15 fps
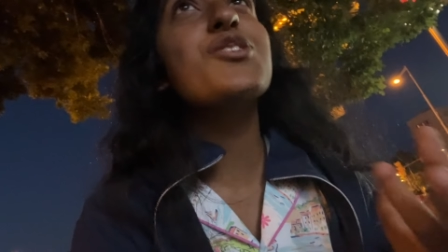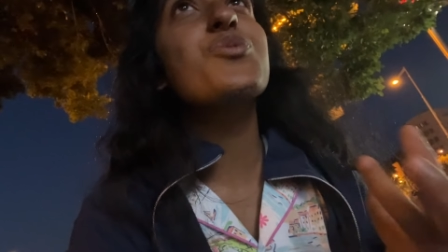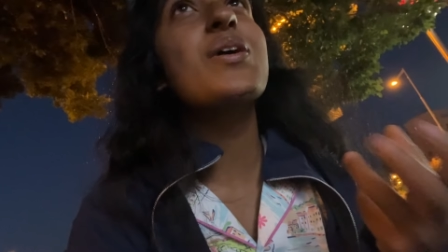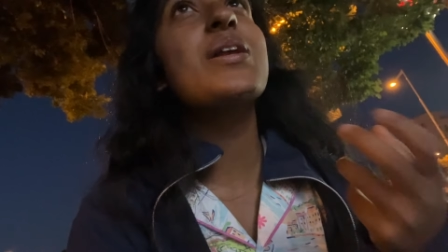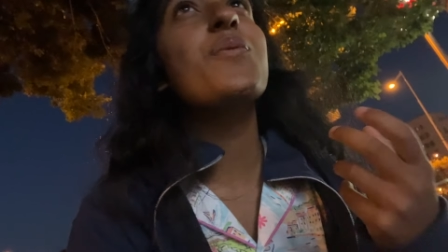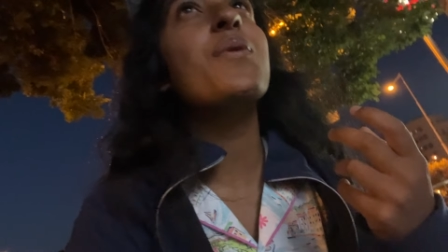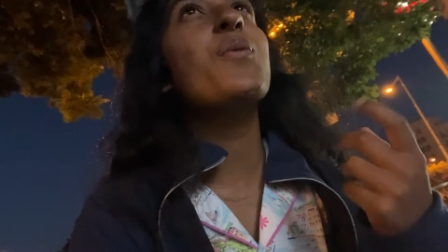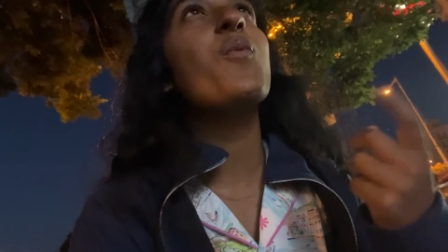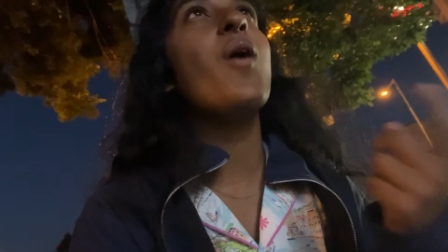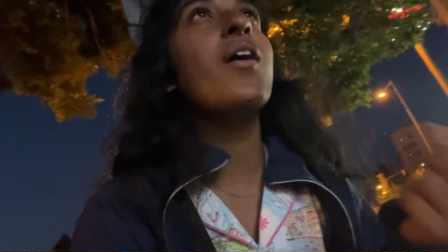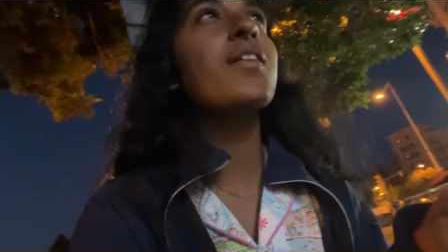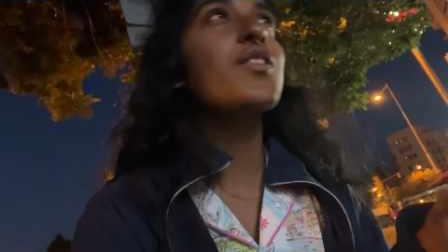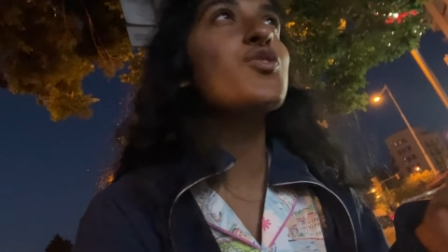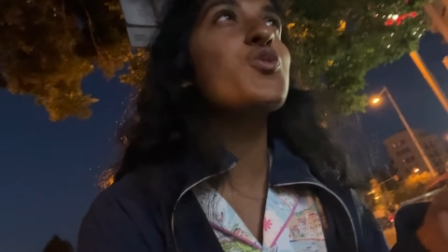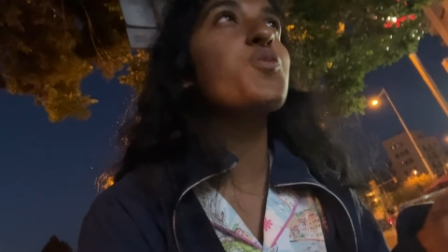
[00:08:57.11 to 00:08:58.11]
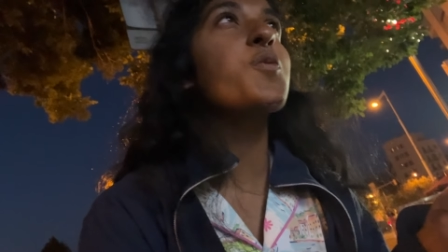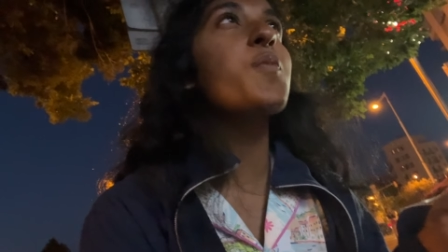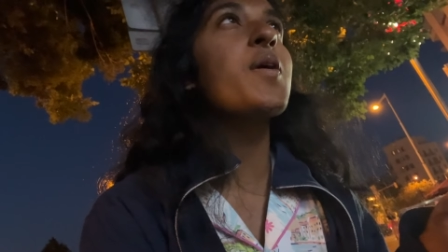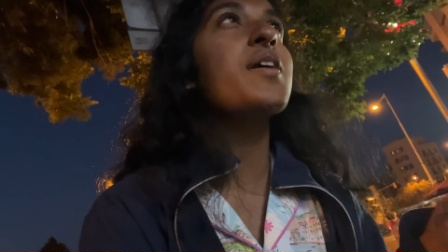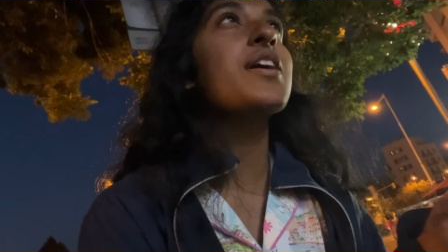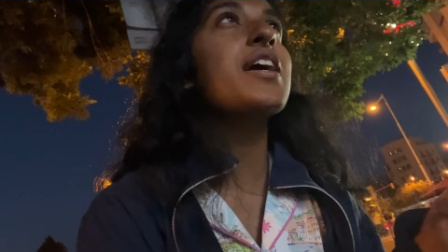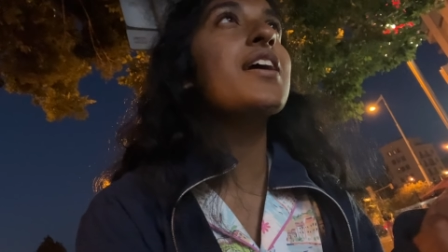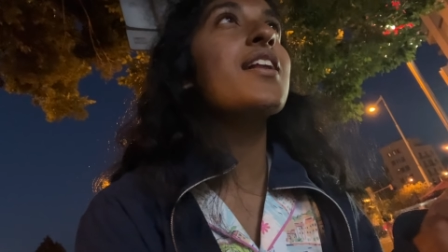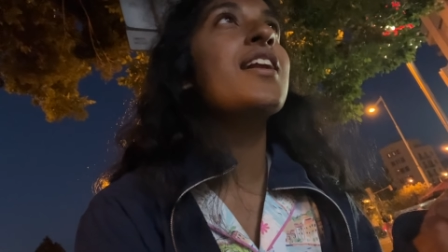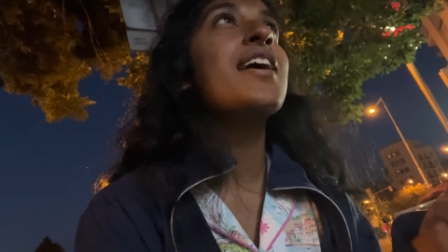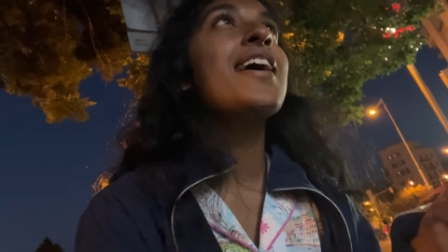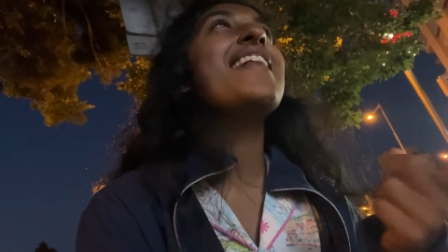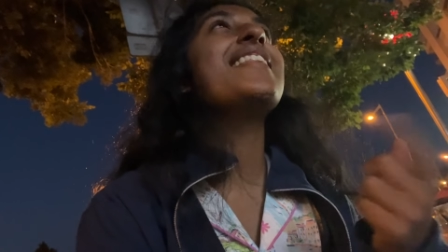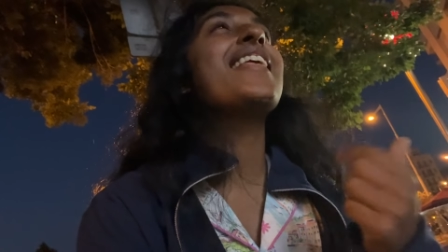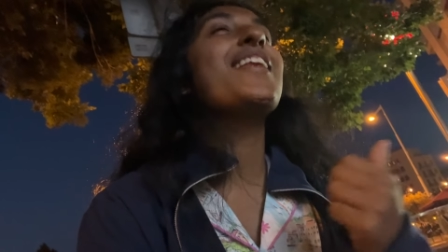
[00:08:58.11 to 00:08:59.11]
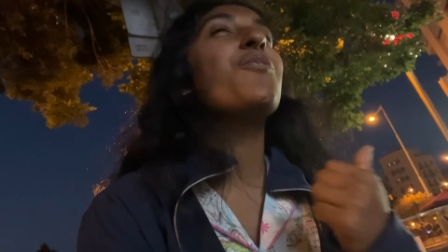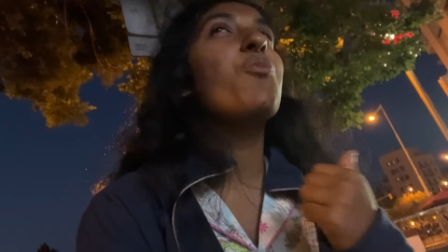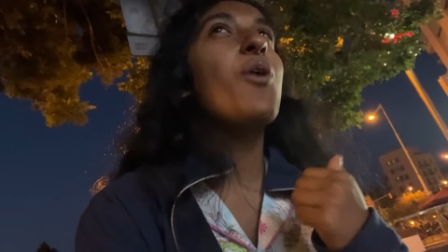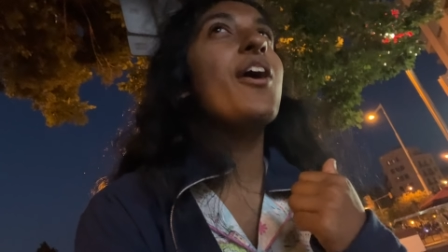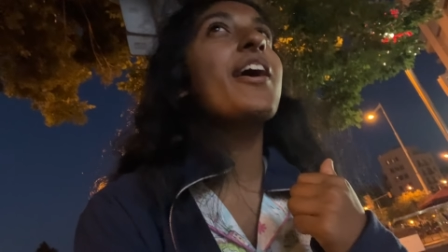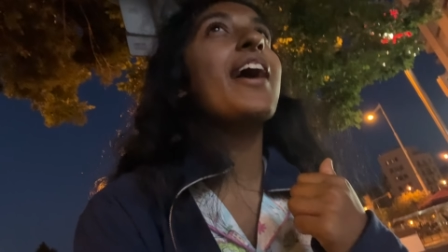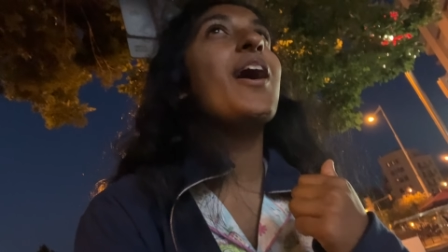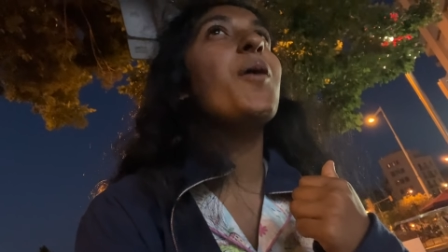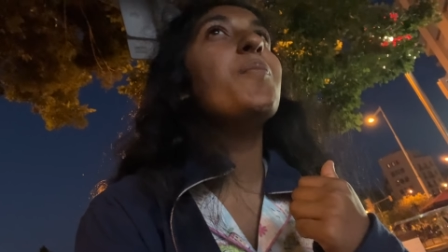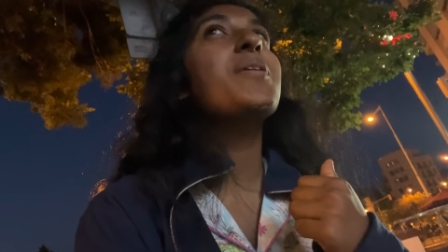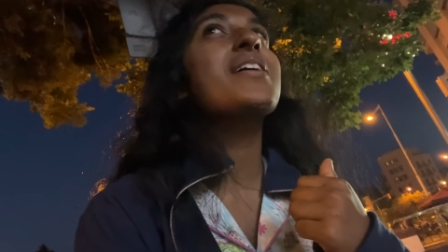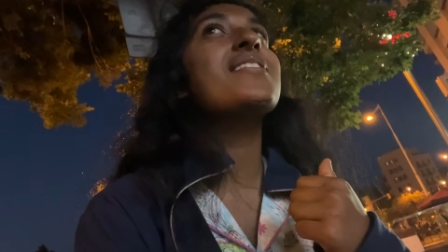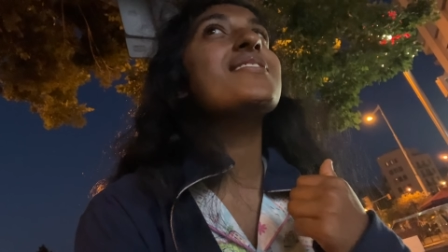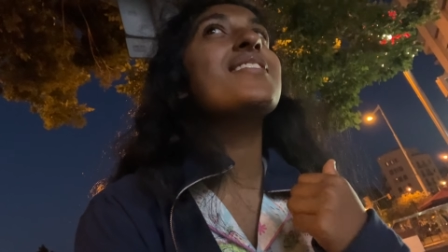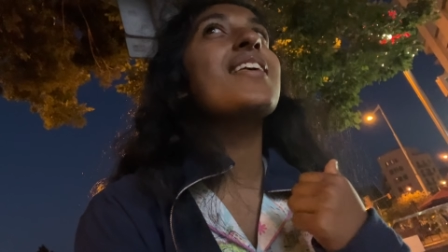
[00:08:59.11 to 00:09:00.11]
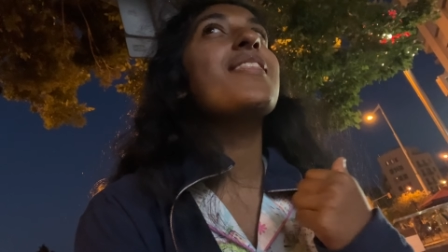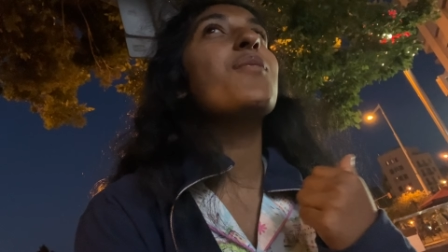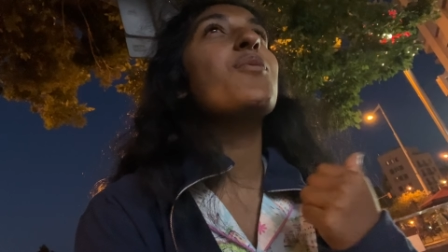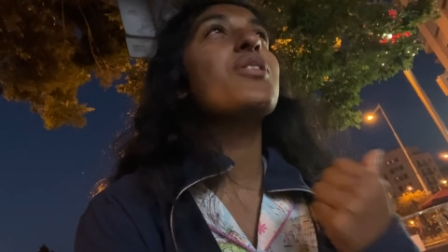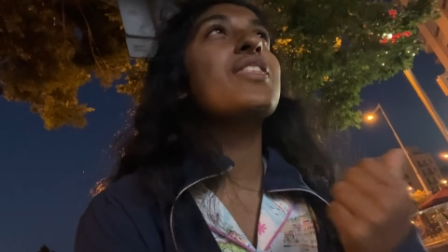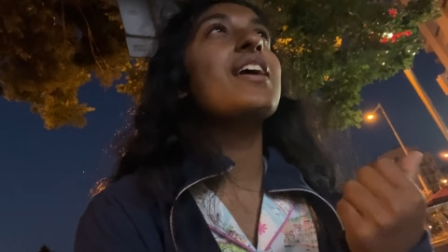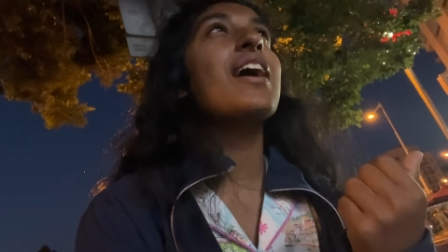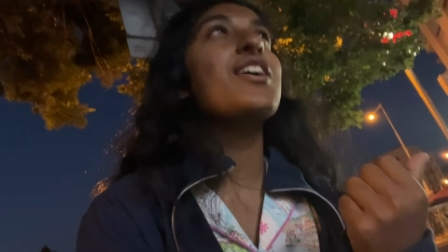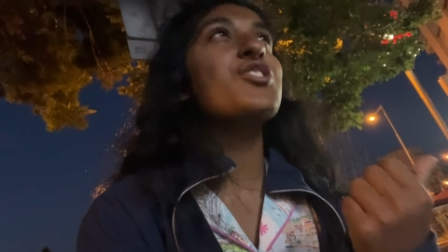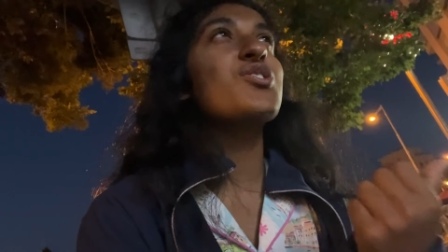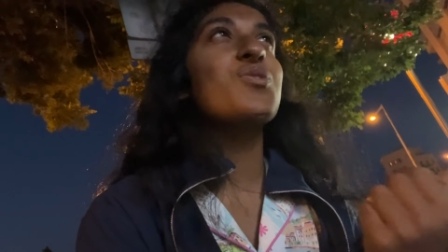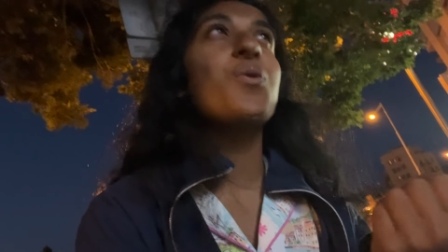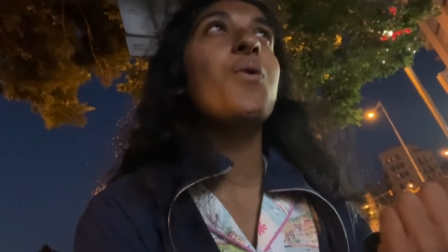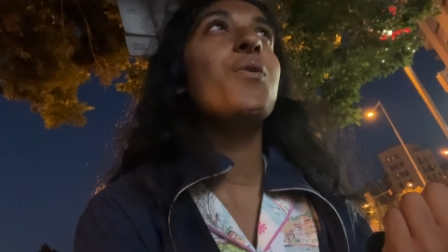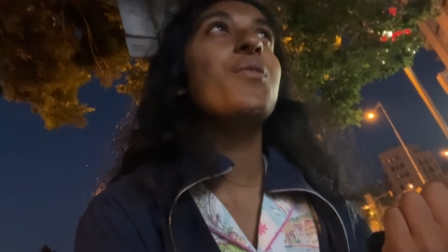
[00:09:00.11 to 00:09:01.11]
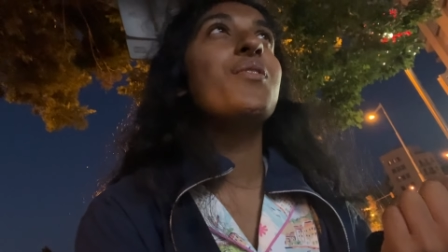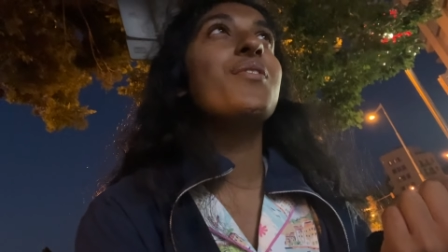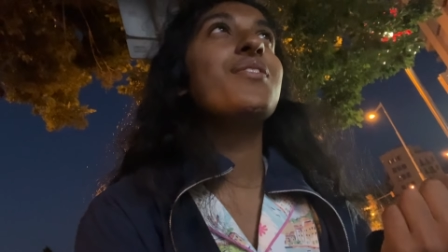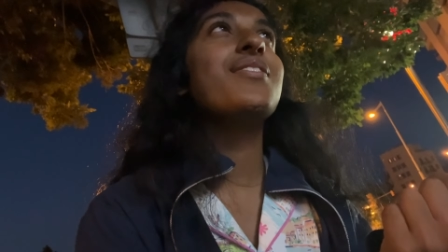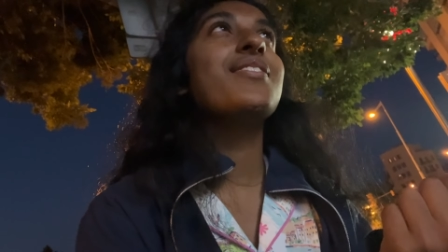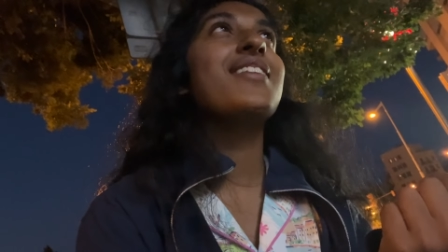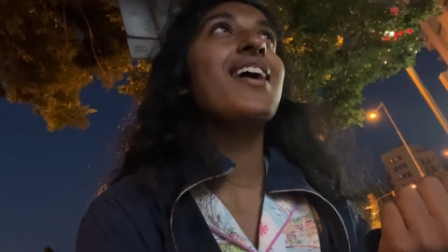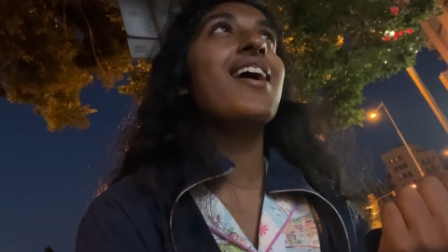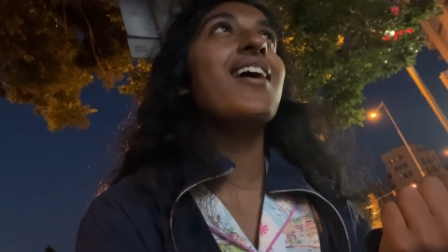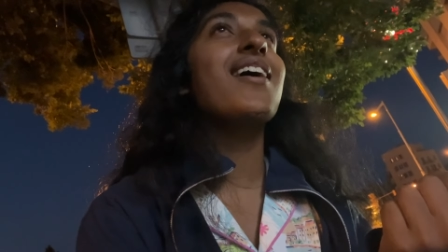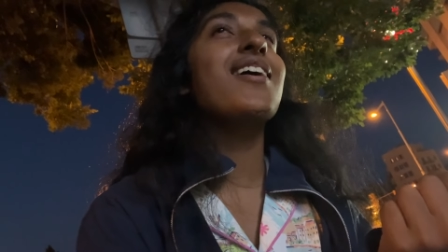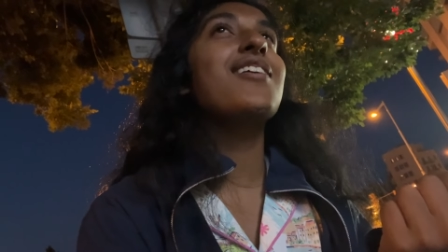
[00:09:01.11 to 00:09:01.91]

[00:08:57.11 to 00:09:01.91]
so I didn't want to walk in the supermarket and then walk out because then they would think I stole their